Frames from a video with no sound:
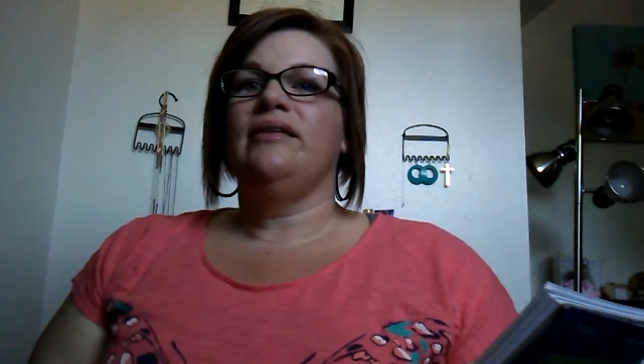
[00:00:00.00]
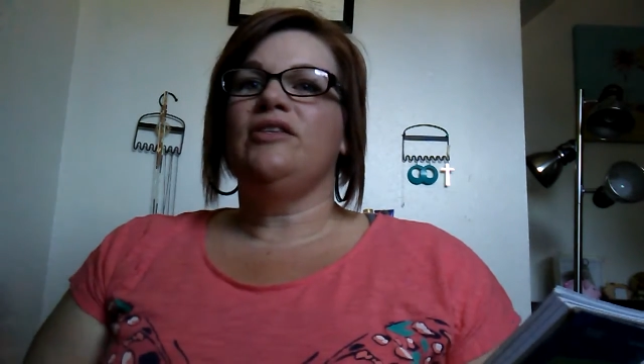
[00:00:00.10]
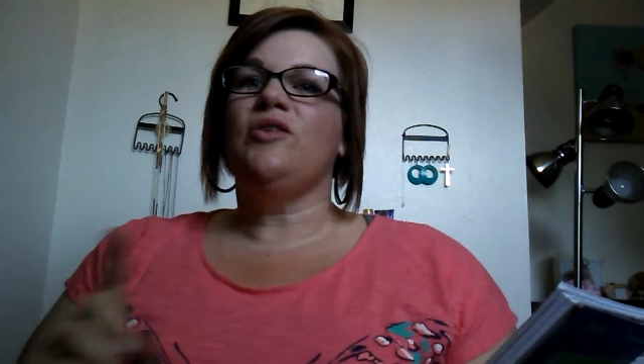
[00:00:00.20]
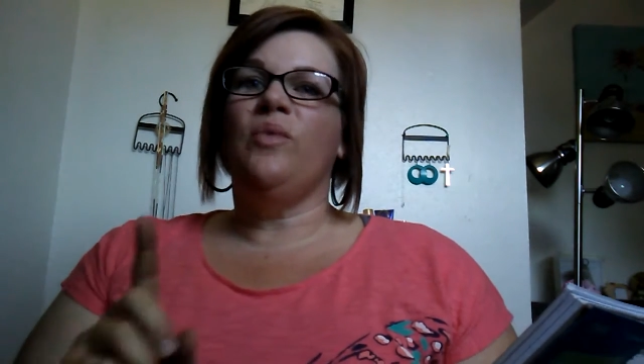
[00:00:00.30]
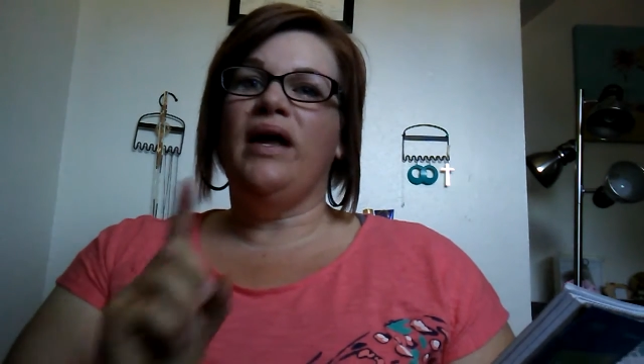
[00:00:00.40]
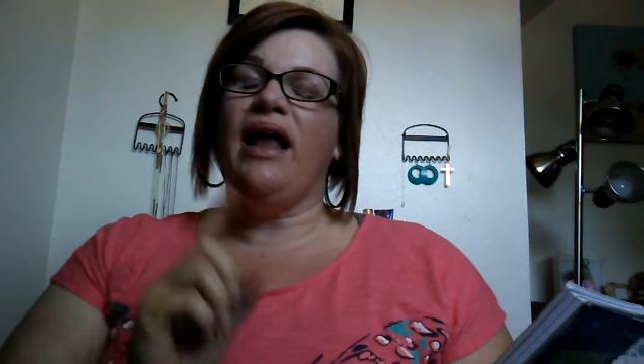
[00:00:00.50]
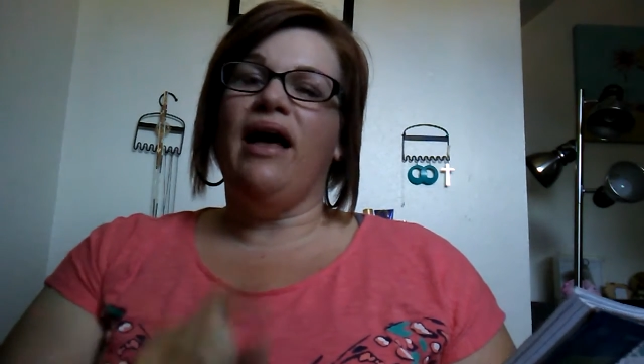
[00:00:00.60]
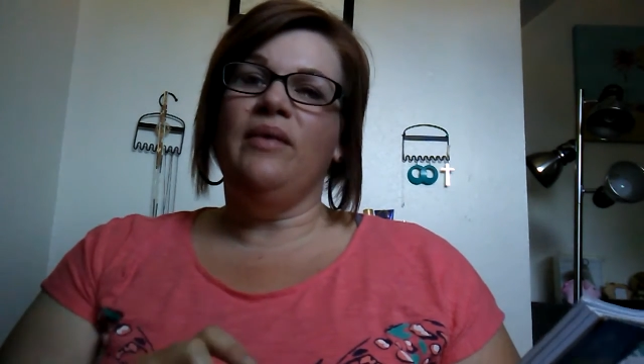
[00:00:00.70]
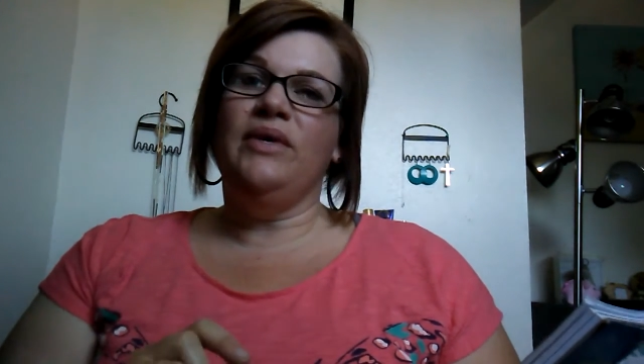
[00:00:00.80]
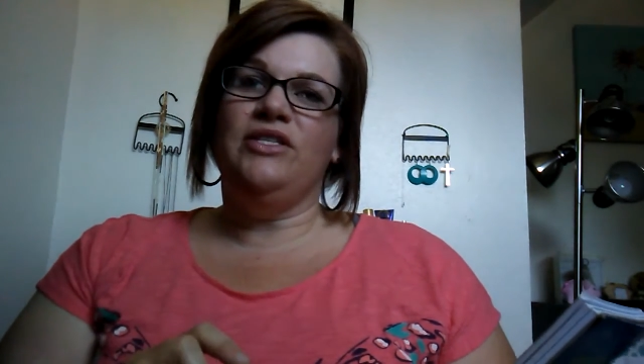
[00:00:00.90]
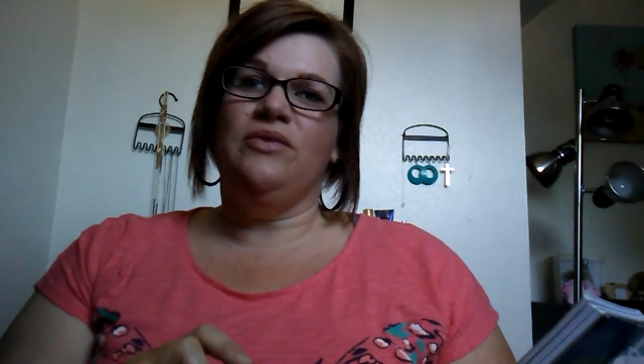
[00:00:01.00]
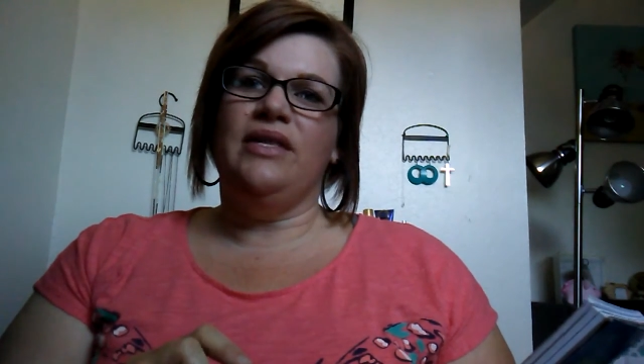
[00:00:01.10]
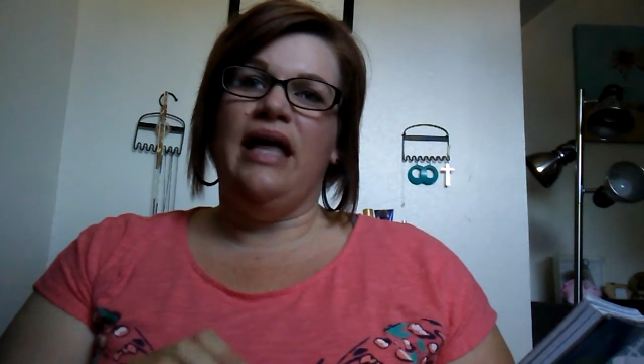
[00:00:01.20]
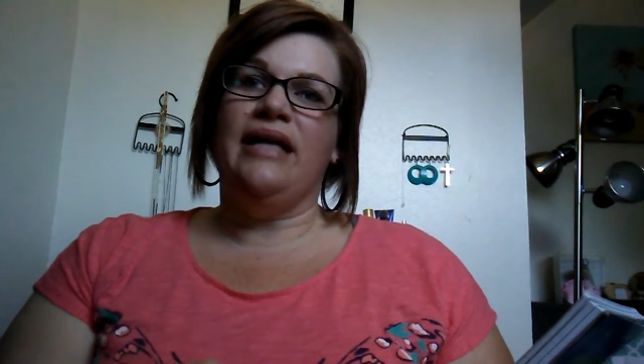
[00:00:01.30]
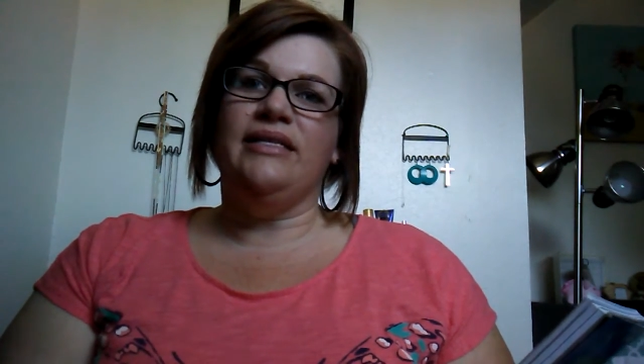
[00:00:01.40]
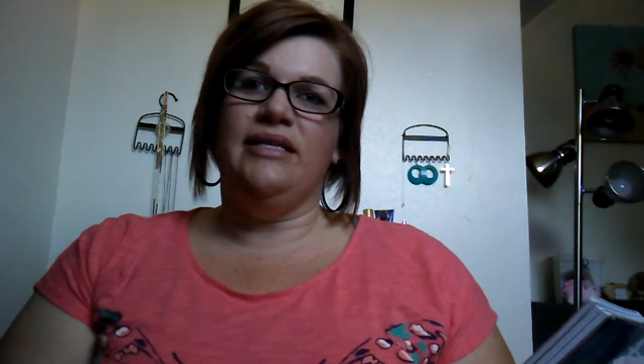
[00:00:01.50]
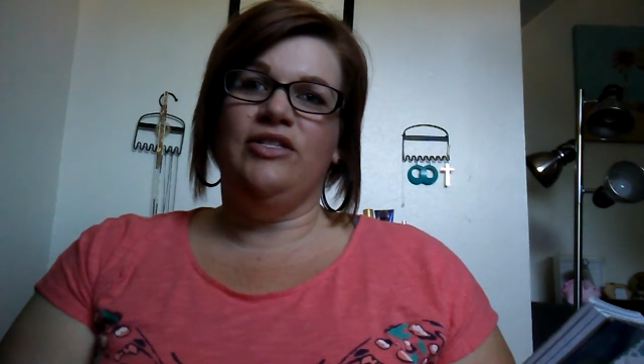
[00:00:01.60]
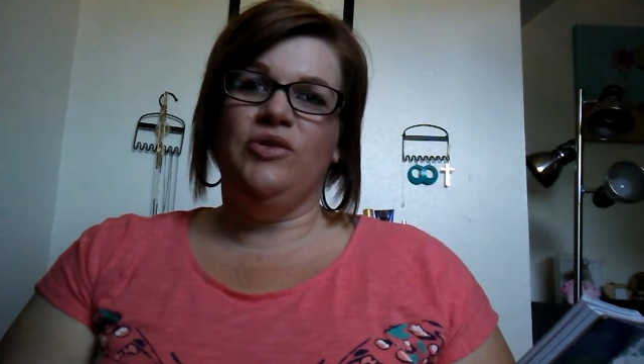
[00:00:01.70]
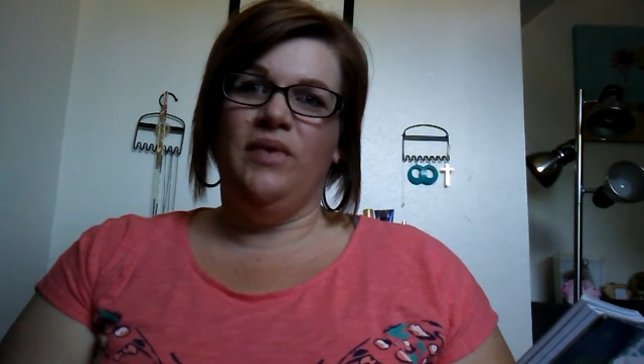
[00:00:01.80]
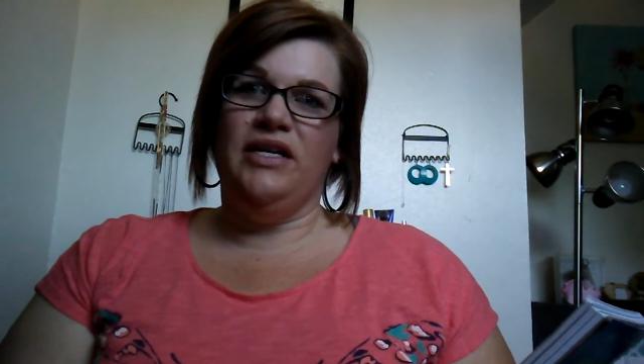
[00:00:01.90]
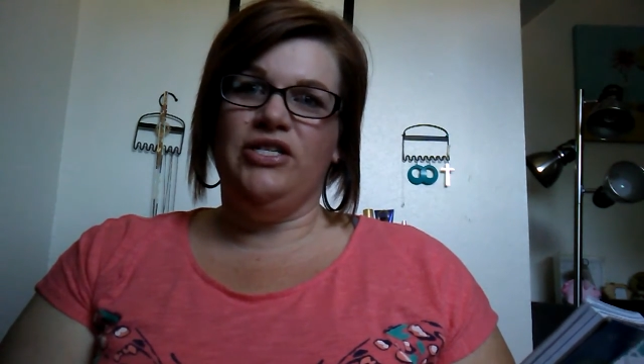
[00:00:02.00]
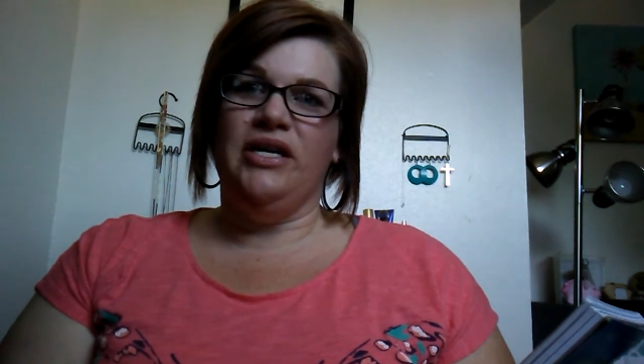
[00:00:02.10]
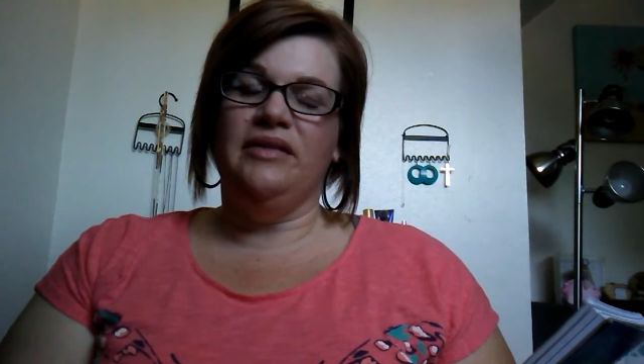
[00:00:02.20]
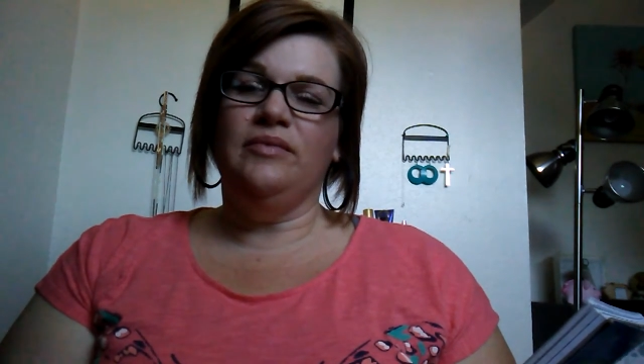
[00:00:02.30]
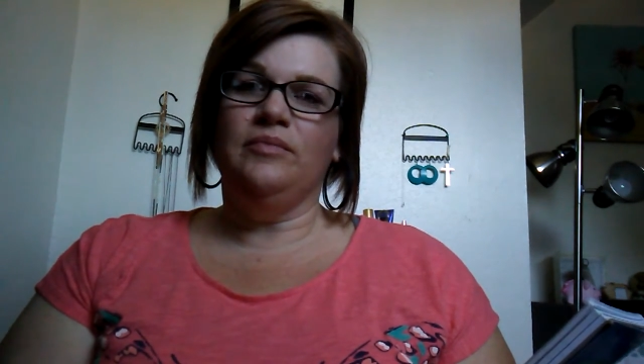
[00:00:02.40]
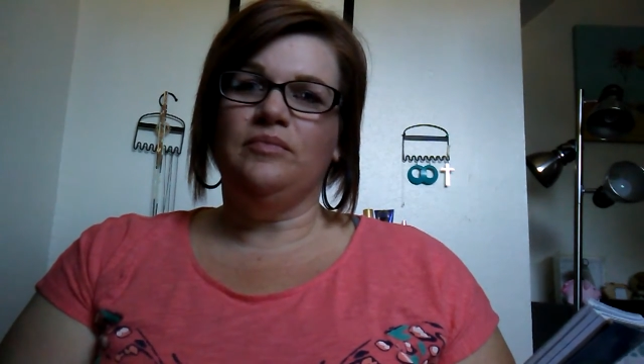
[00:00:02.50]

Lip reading: So what I would do in that situation,